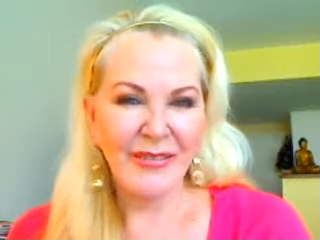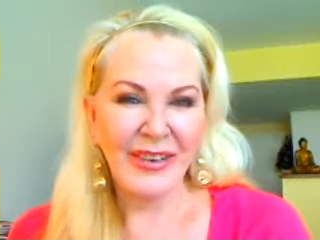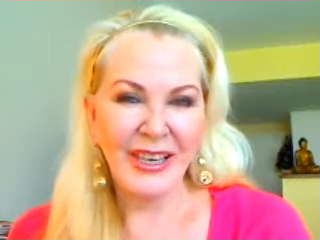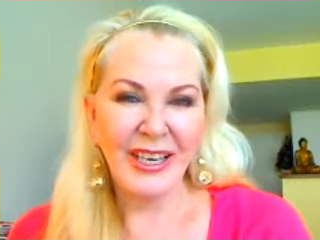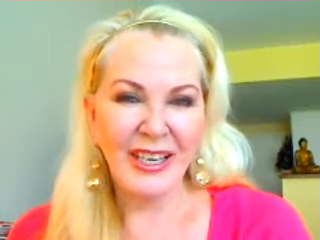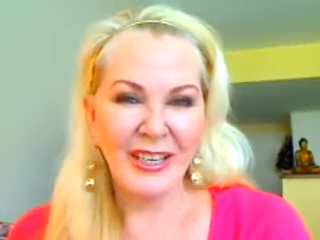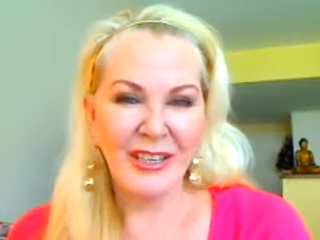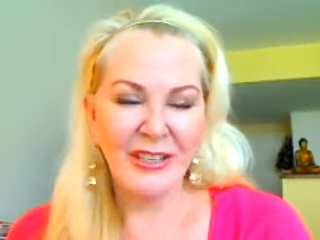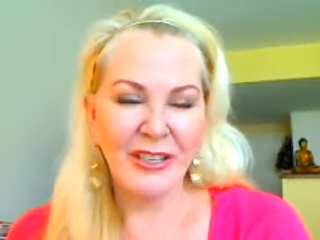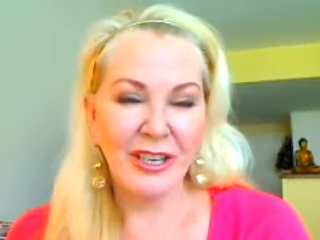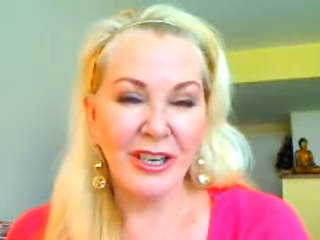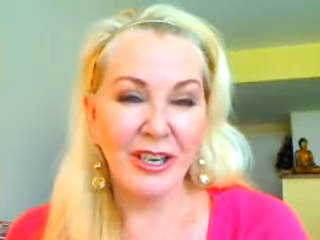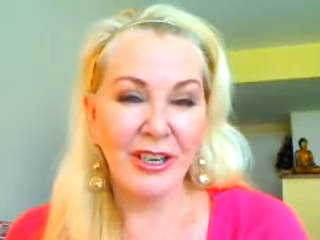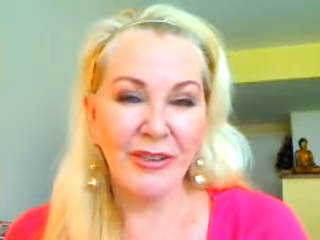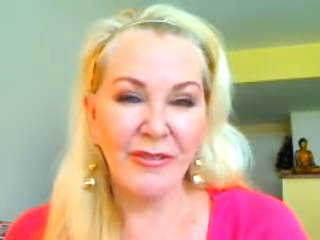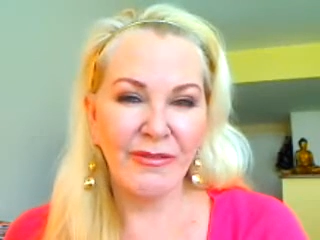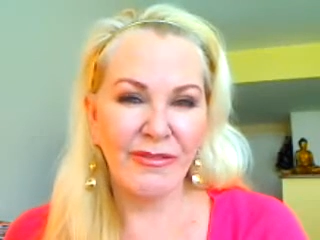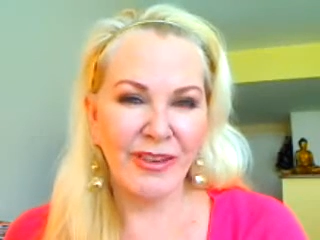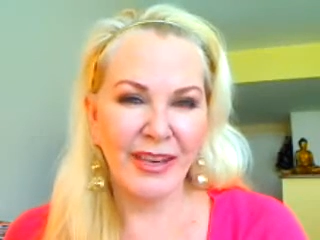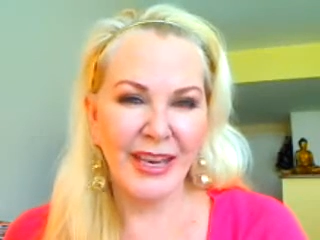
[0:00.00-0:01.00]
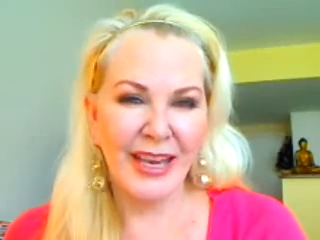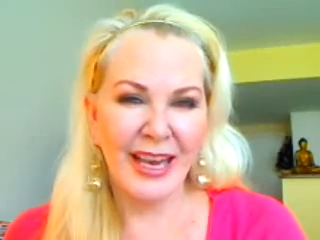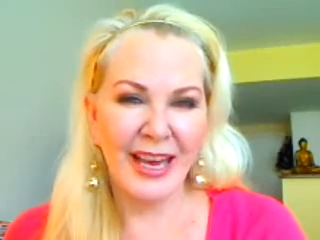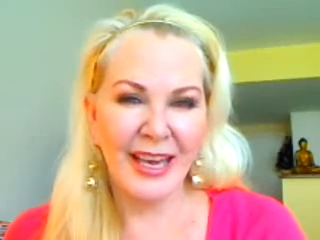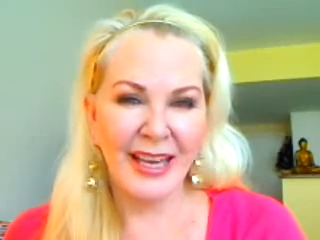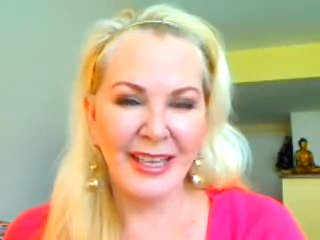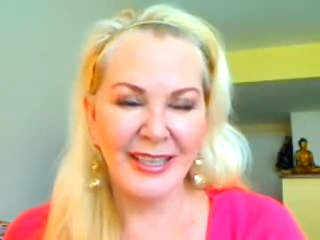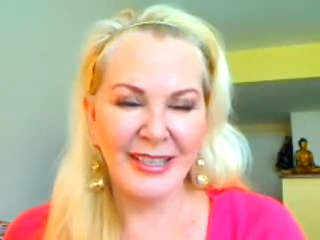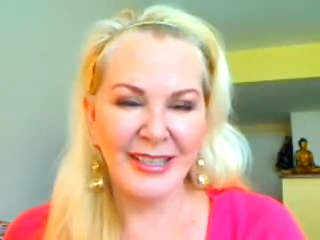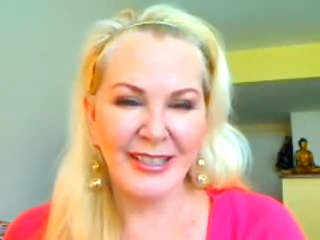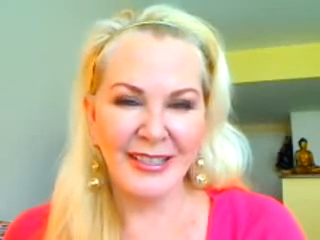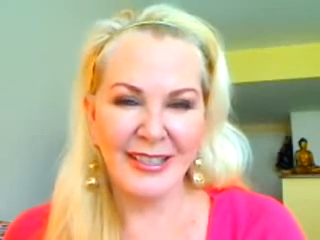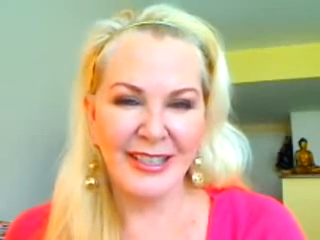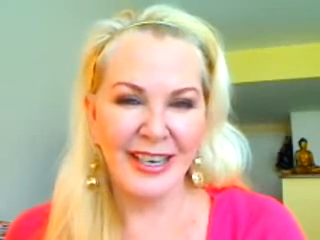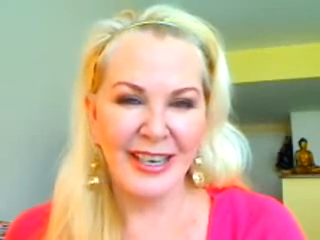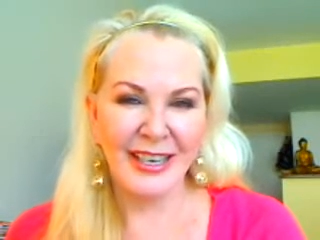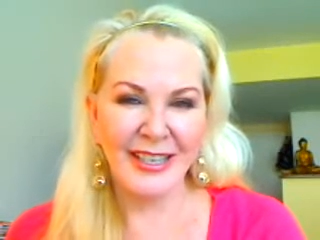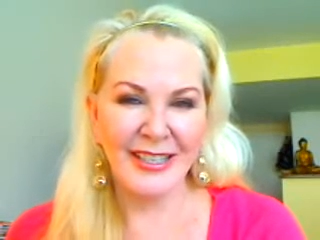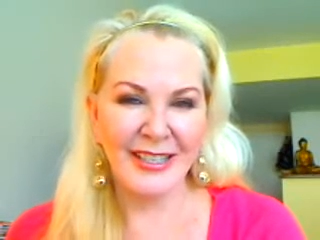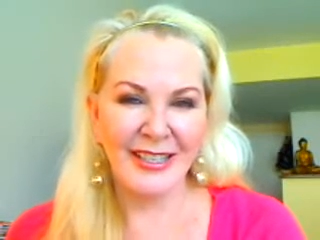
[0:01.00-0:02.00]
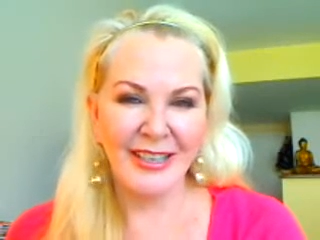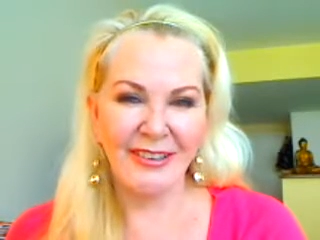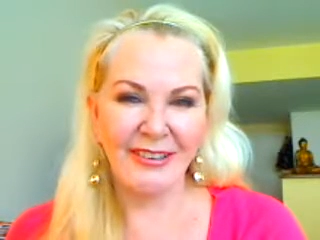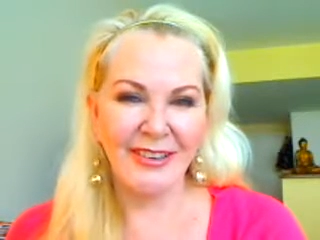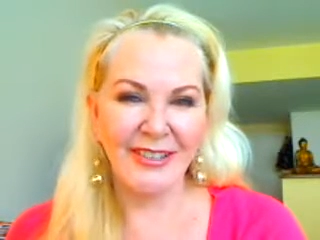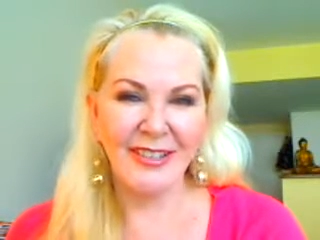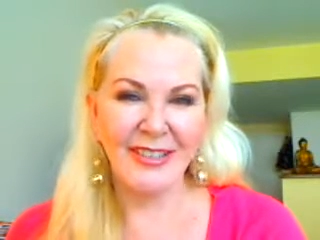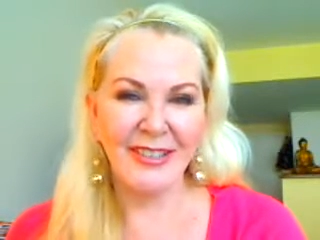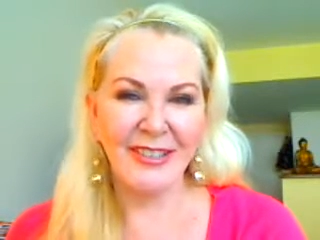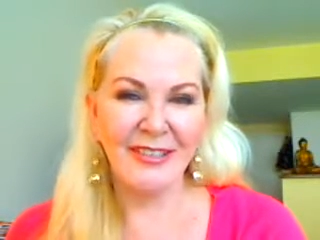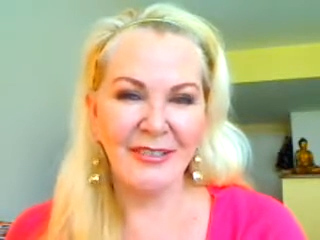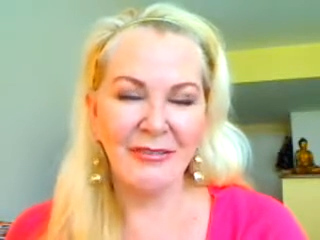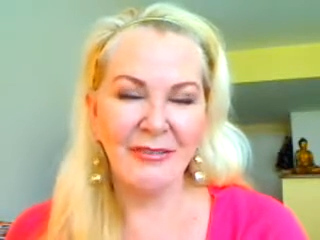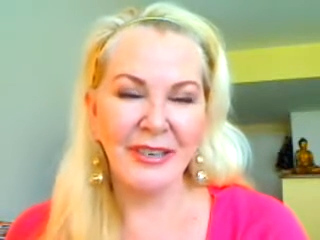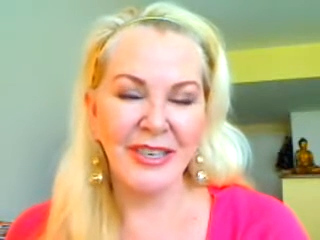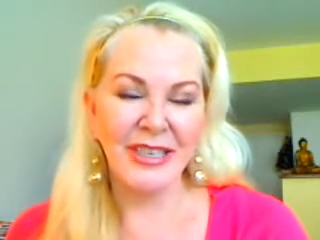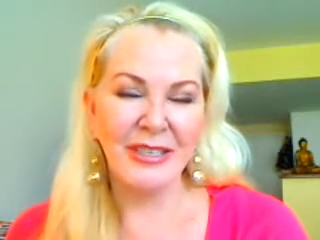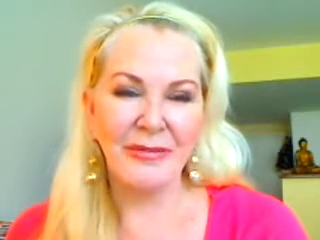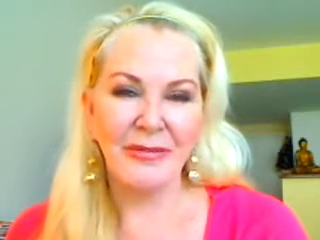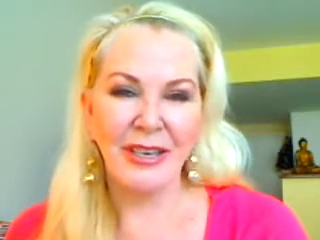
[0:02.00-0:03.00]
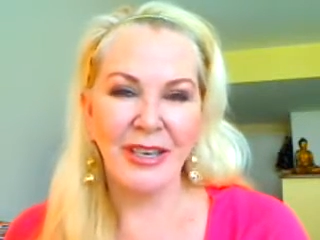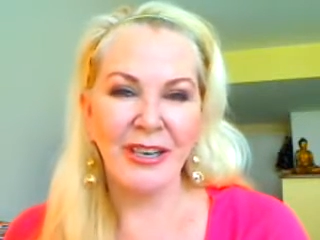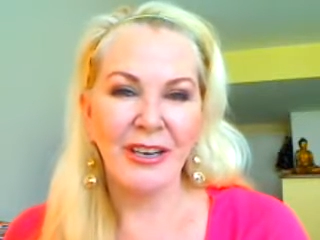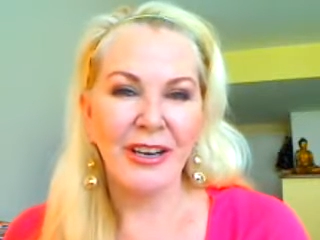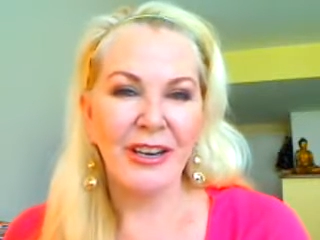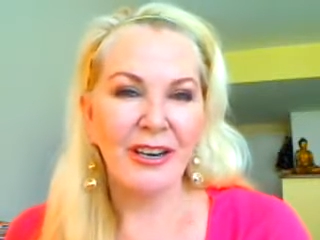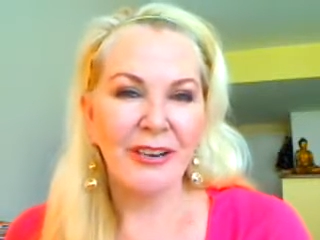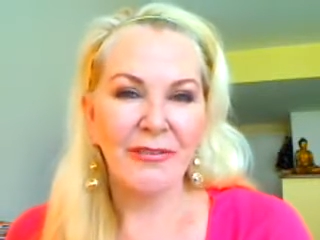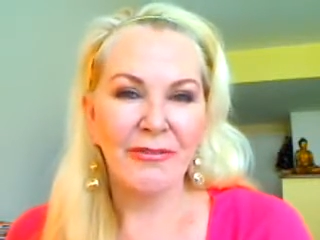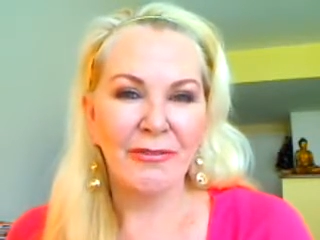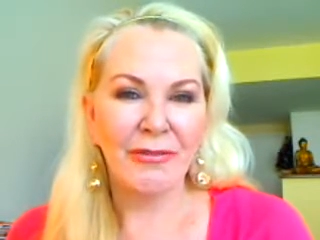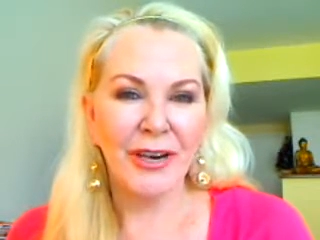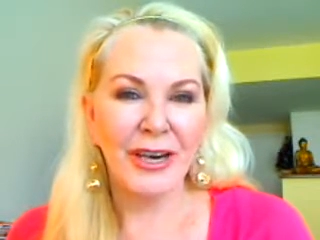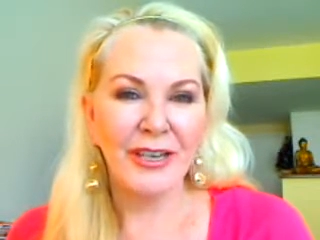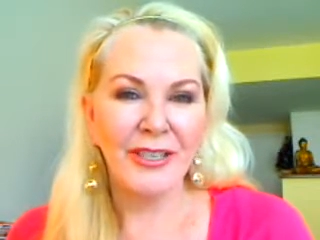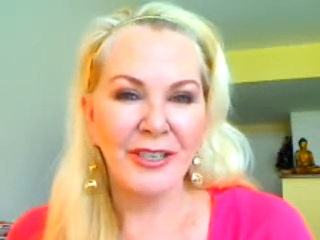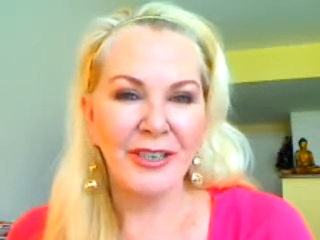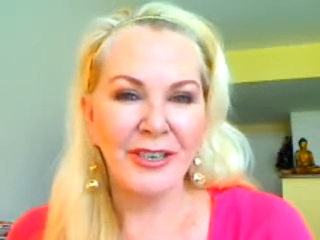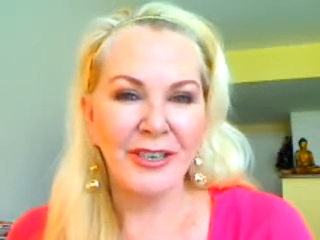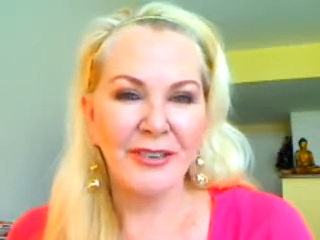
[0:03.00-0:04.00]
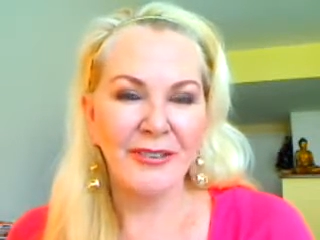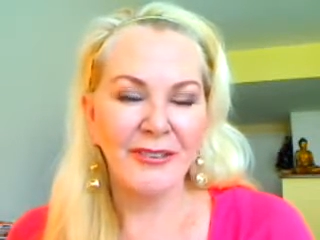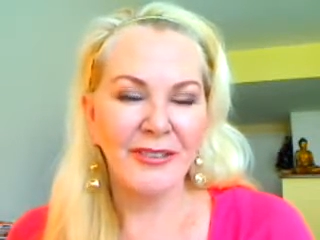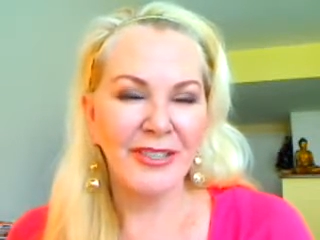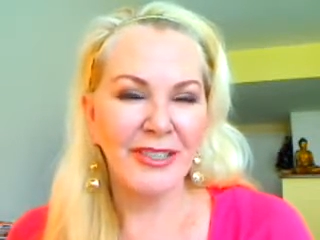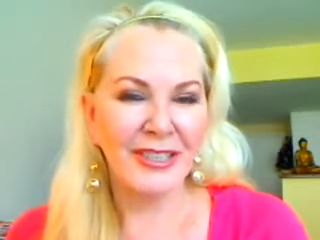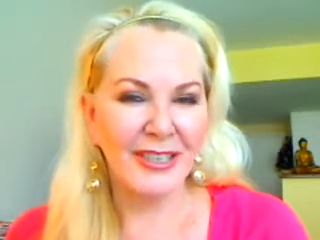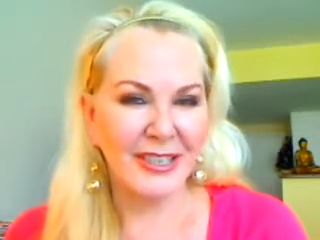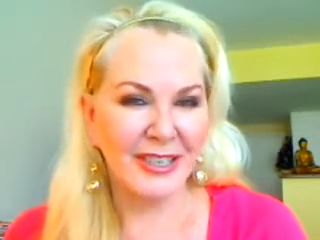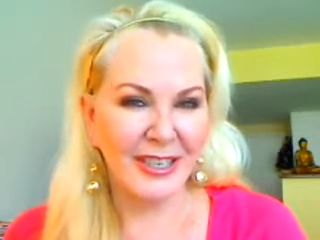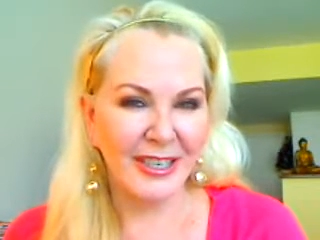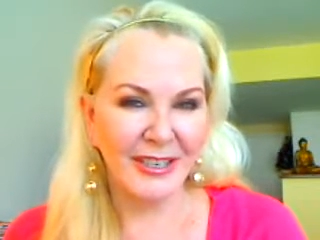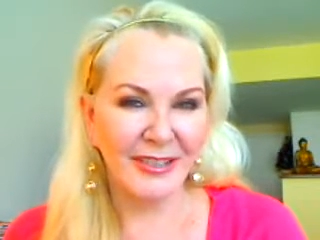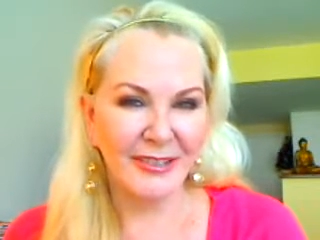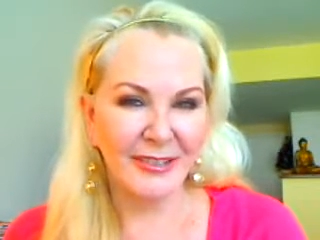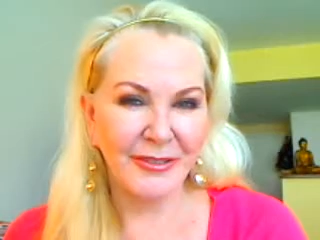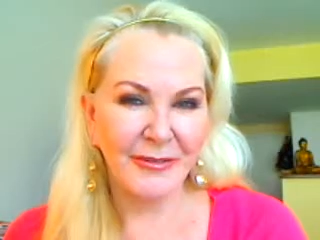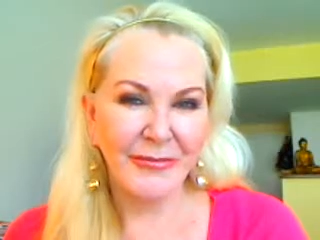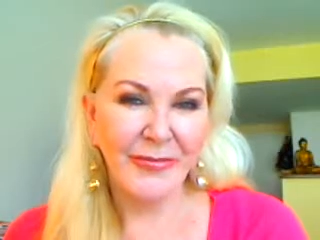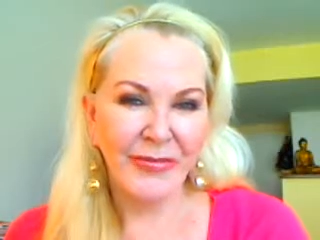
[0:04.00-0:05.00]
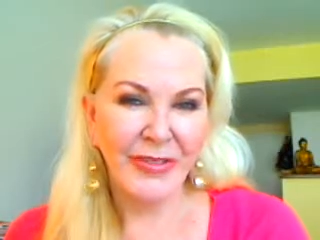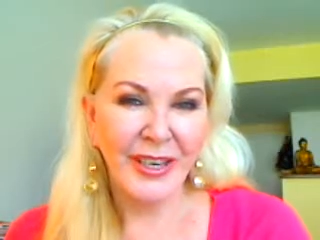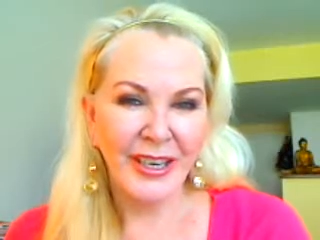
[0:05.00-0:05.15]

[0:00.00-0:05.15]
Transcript: my term for can- Cancerians has always been fragile steel